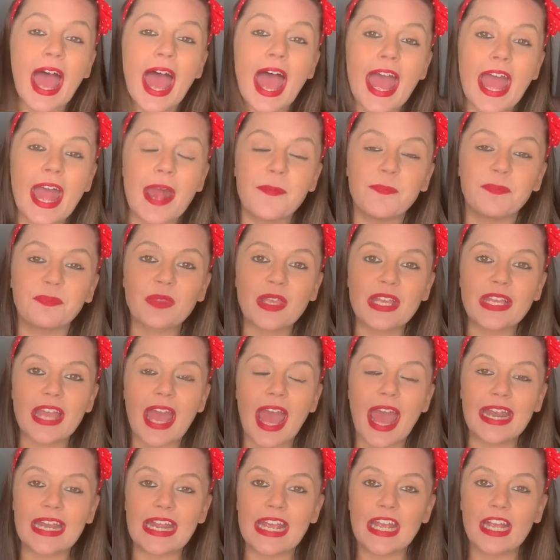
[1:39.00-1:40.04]
And
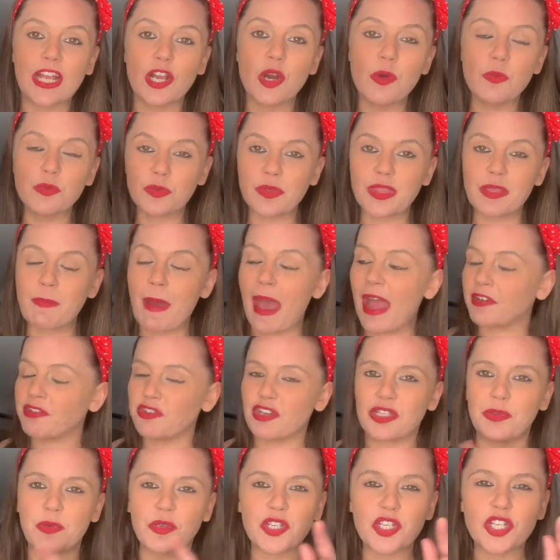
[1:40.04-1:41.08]
it comes with the
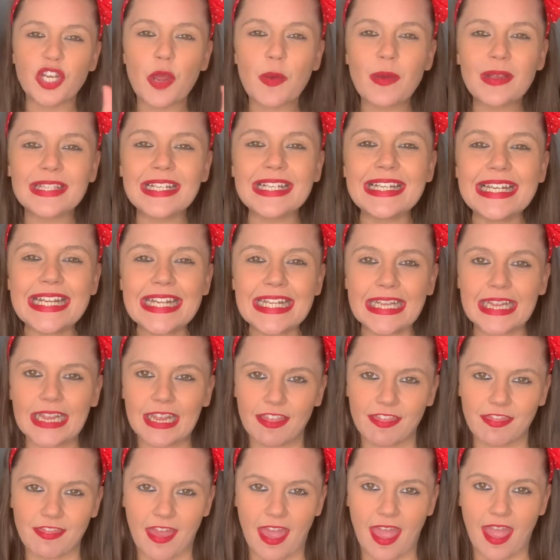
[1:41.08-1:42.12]
batteries, which I know is a little
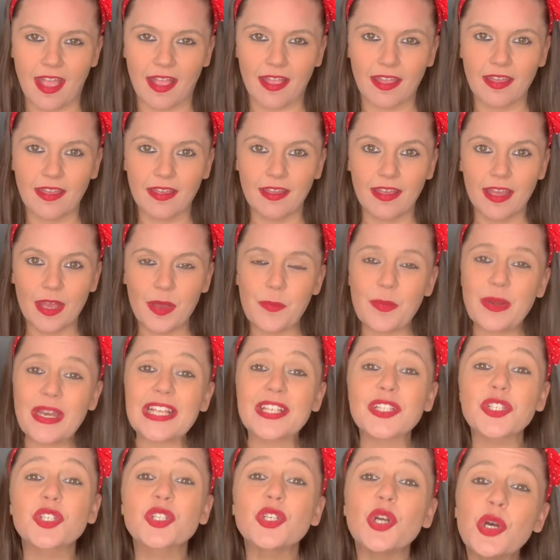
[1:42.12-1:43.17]
thing, but
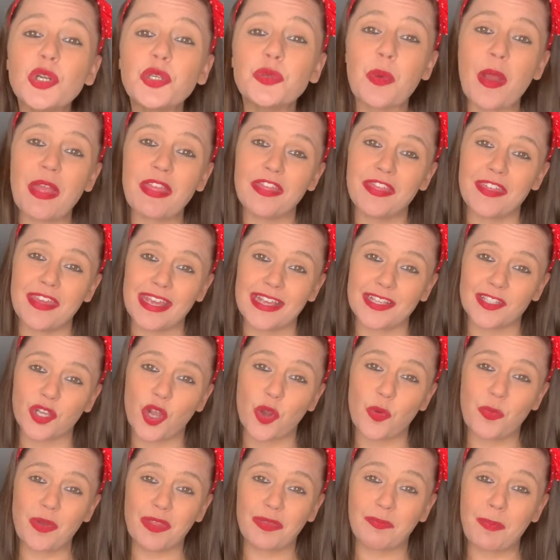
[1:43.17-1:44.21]
it's good when things
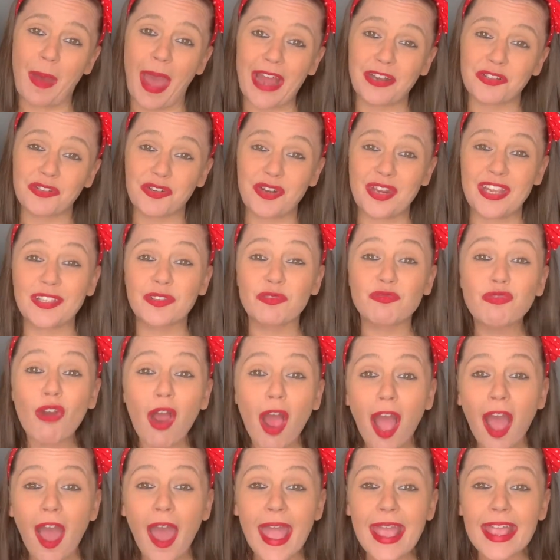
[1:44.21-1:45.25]
come with batteries,
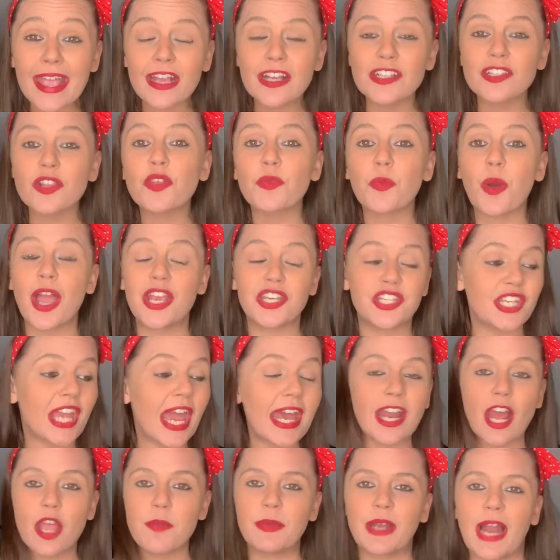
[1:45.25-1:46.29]
right? Because otherwise you
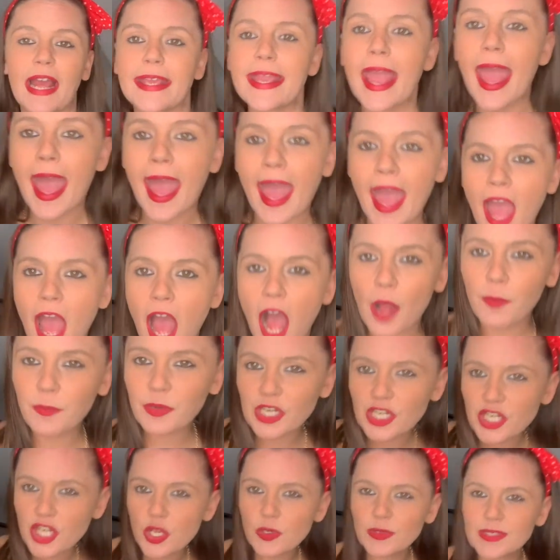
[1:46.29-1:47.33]
get home and be like, yeah, I'm
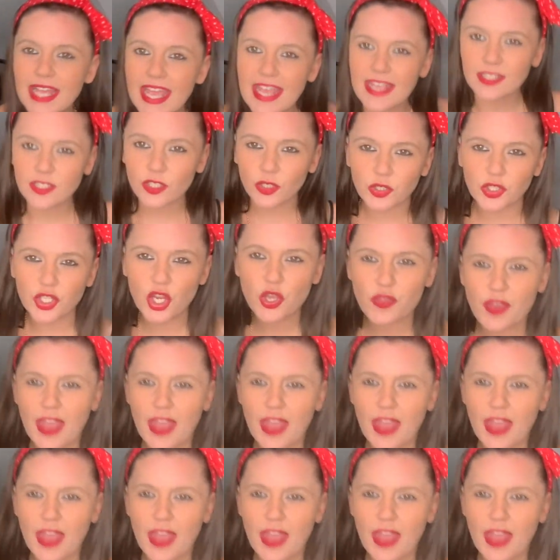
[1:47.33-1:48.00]
going to use this or do